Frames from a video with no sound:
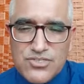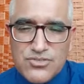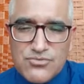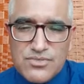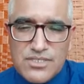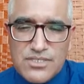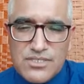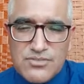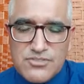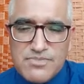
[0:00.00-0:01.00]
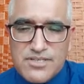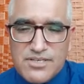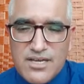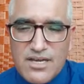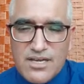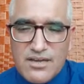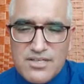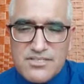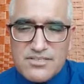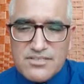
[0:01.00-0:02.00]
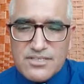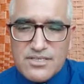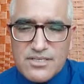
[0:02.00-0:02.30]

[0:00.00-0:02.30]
should we give splint? I answered.